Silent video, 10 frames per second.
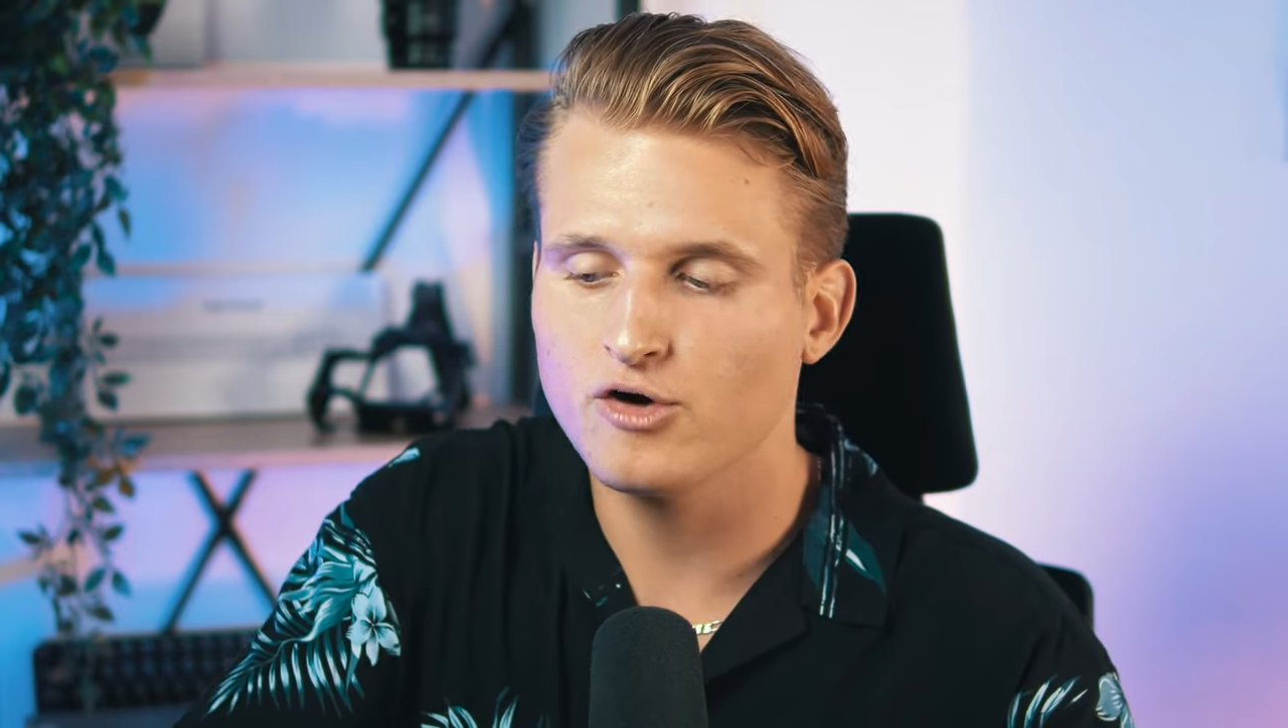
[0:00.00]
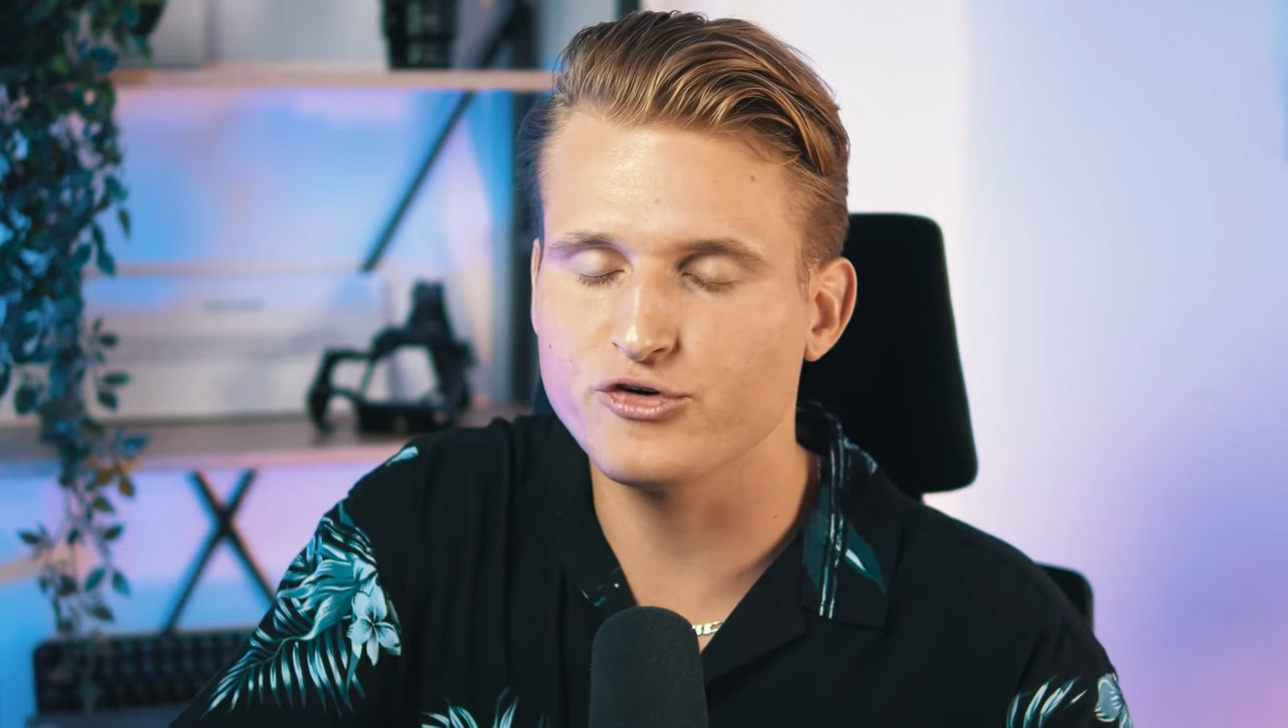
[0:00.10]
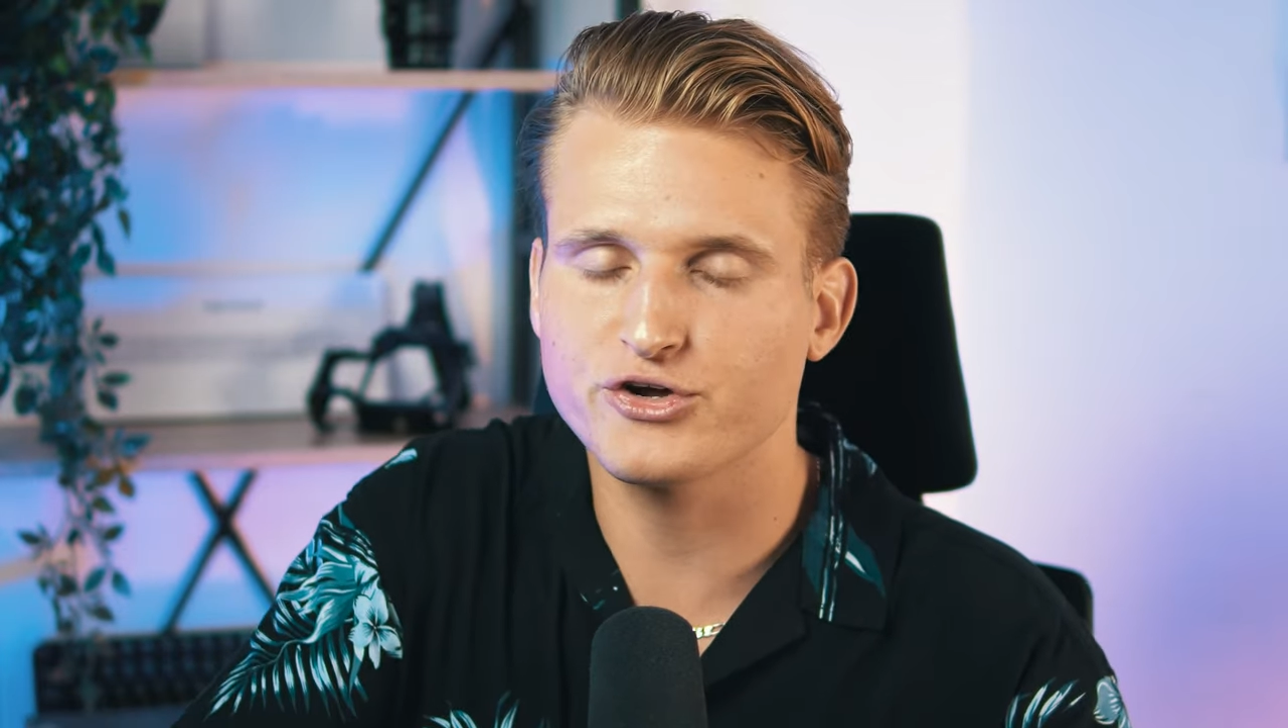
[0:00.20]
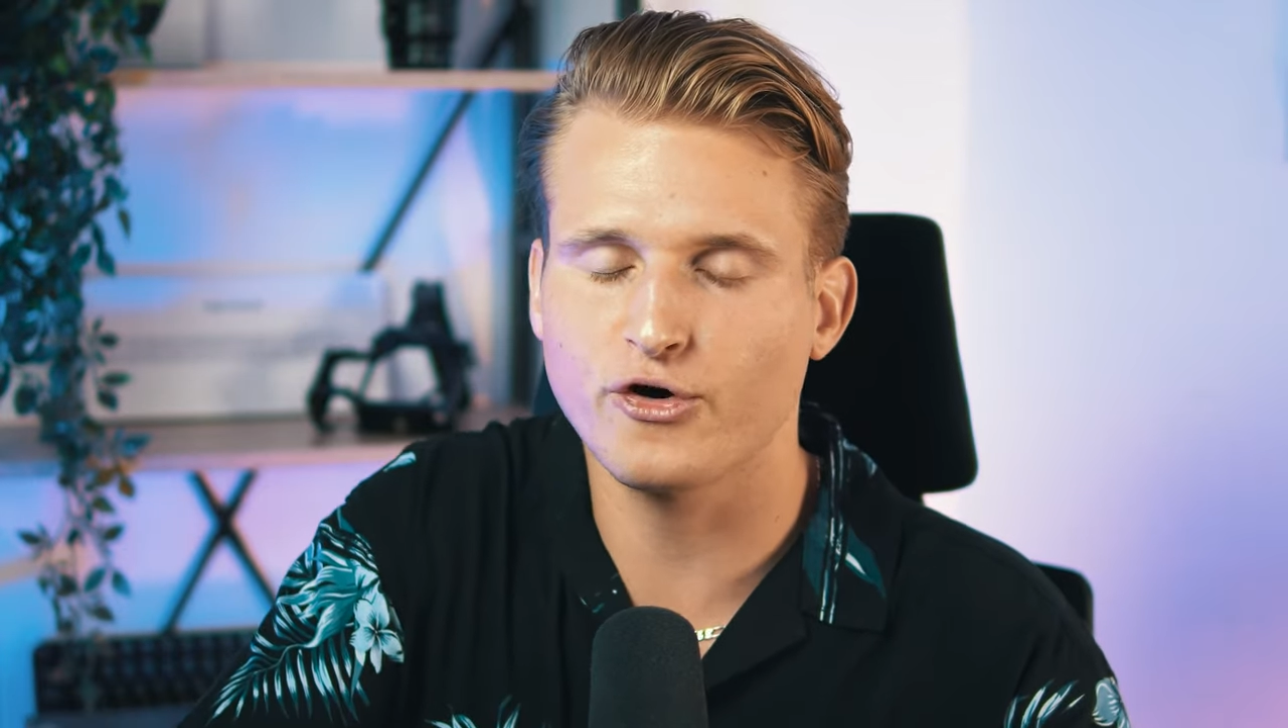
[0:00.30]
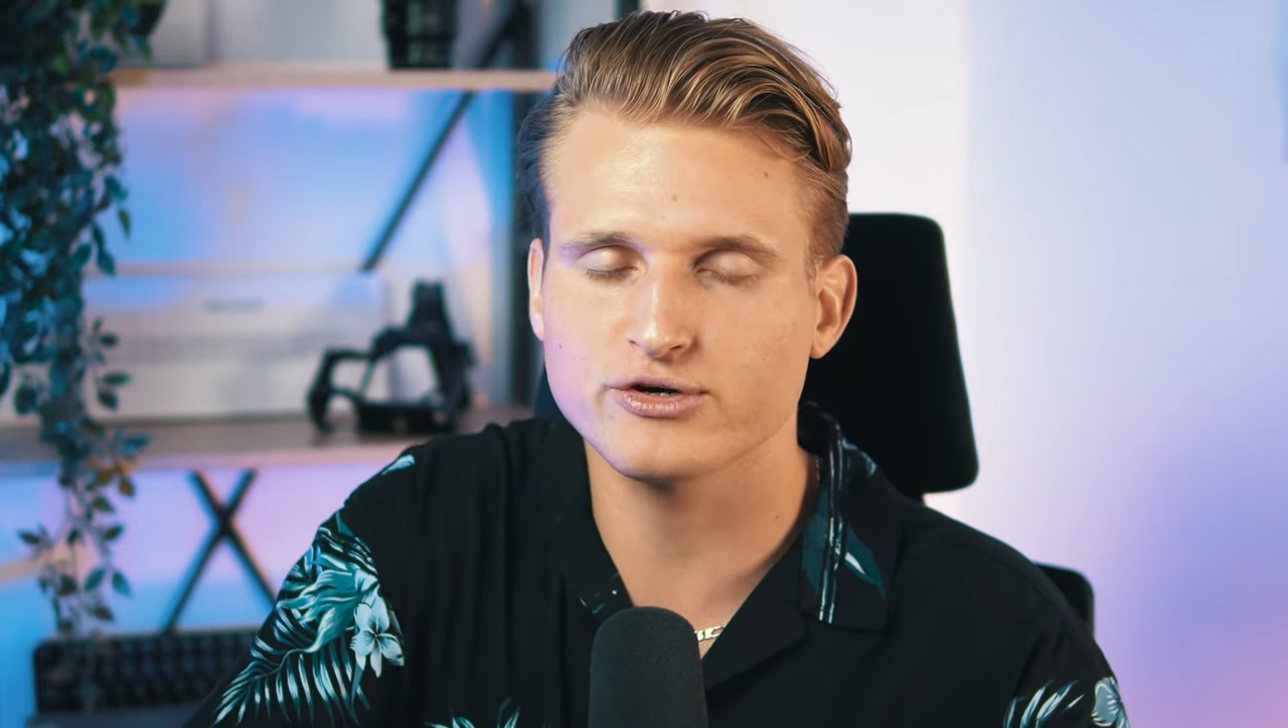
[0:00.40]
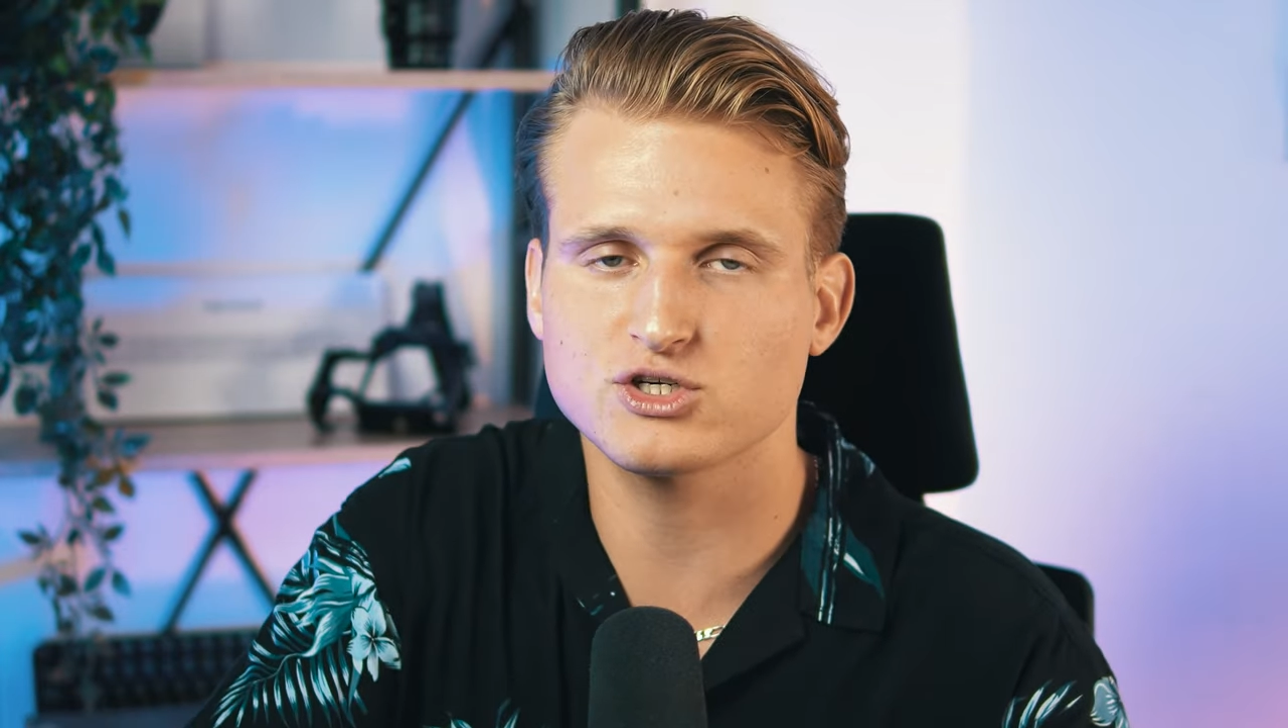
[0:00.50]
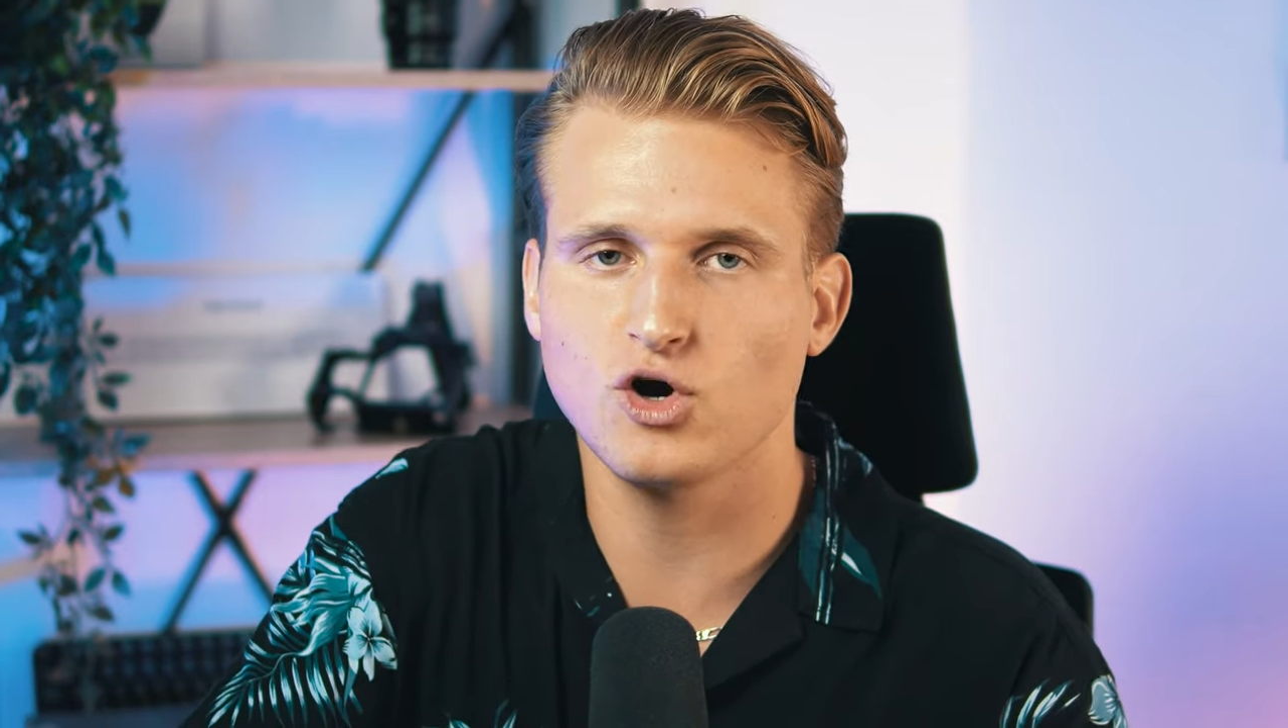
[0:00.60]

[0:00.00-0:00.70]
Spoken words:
record